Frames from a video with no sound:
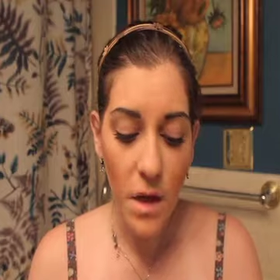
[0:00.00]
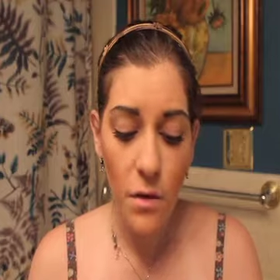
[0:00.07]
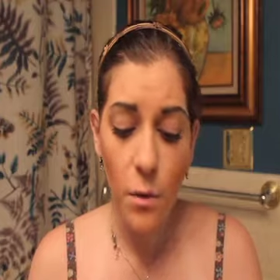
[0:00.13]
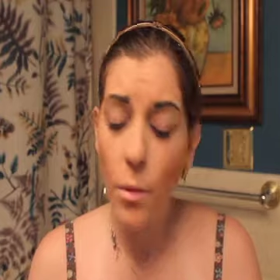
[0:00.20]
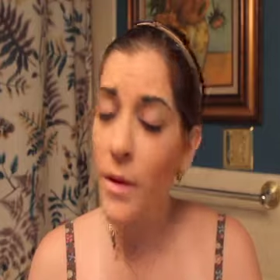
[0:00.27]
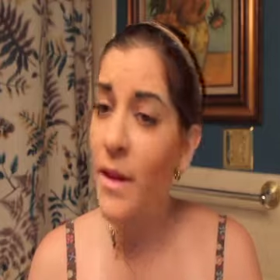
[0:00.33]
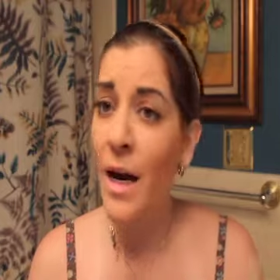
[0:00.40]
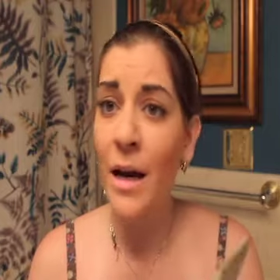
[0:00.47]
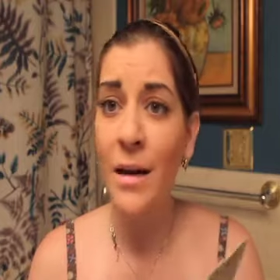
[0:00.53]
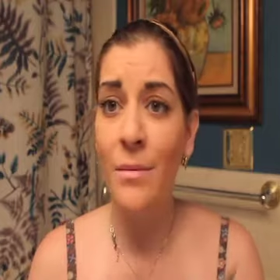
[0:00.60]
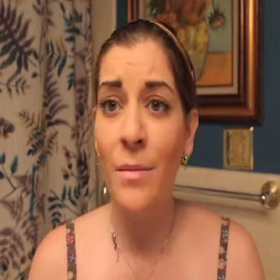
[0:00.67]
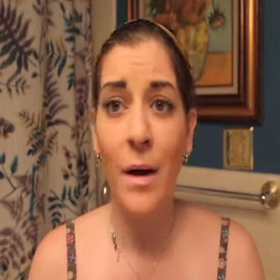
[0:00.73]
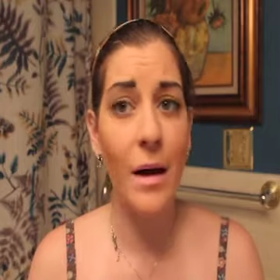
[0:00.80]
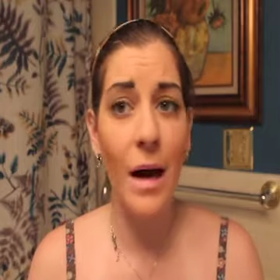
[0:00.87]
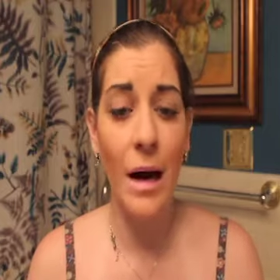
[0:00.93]
the one that I
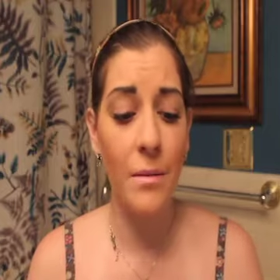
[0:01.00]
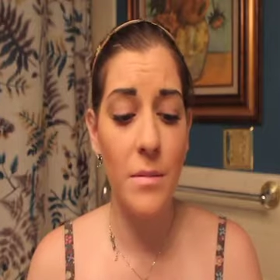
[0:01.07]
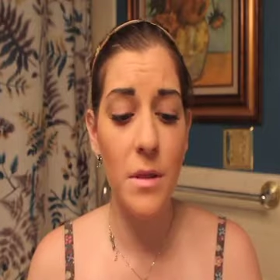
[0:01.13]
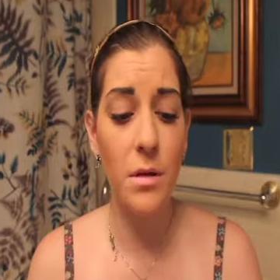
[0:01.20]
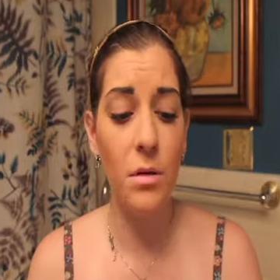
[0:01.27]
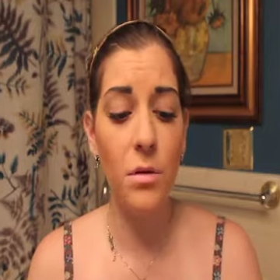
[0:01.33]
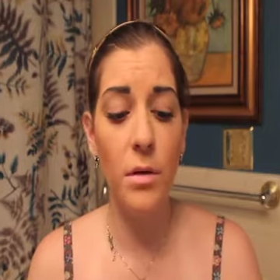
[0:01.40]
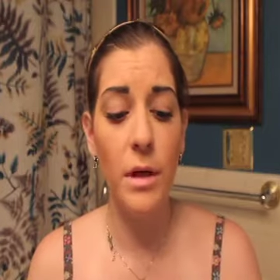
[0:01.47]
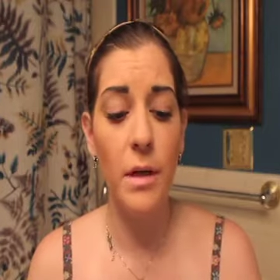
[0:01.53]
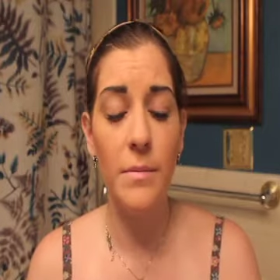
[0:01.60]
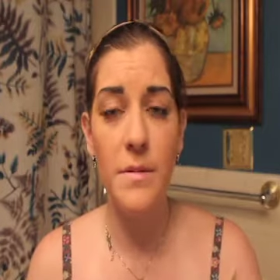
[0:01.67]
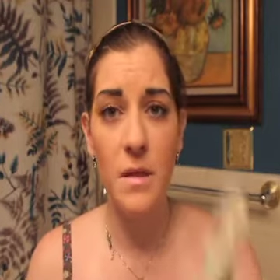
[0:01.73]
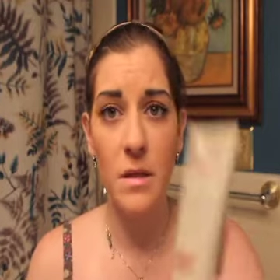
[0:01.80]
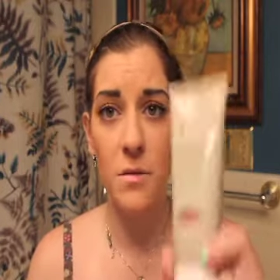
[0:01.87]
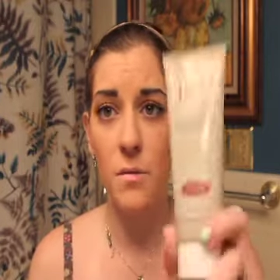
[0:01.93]
am absolutely
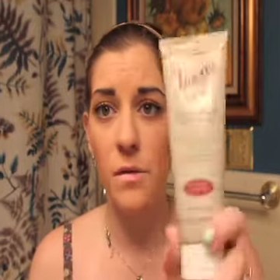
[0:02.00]
obsessed